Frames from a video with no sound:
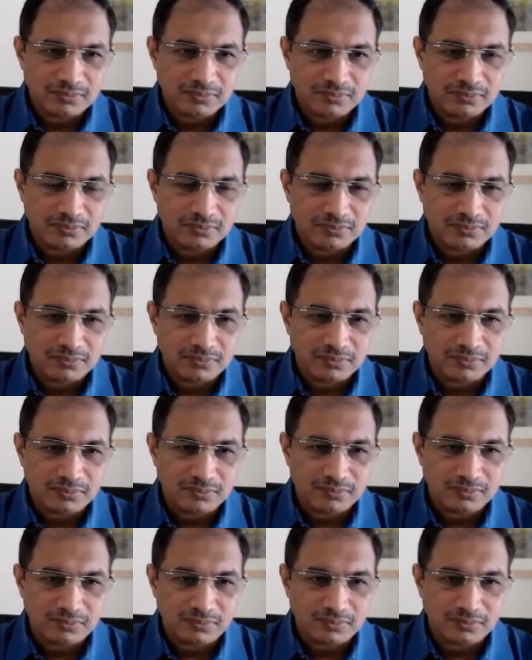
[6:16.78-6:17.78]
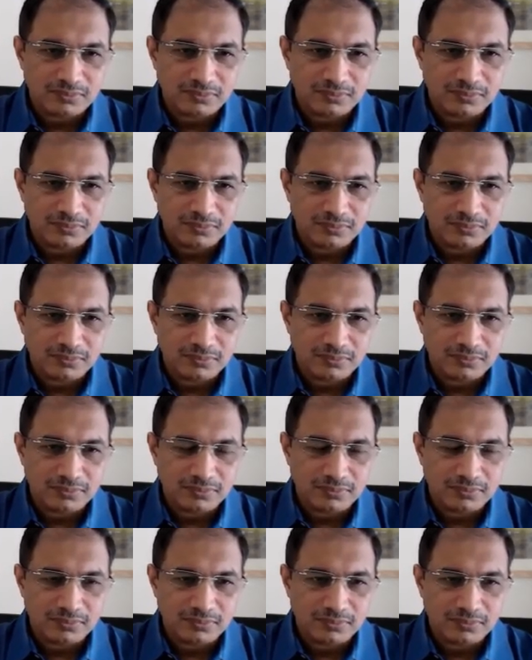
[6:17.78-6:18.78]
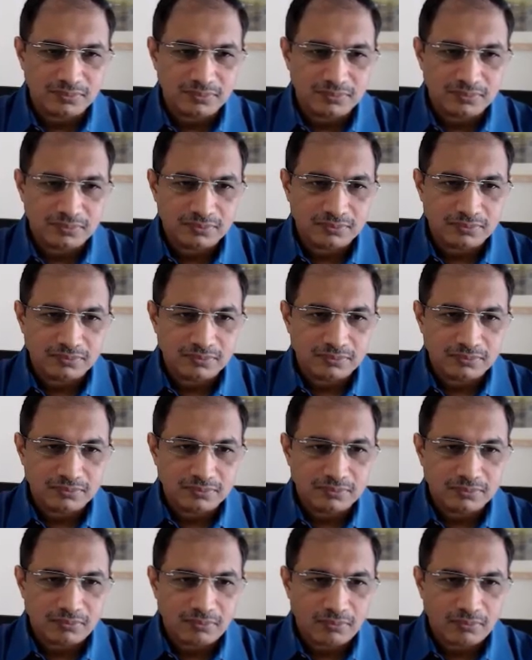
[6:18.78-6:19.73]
The person shown says nothing.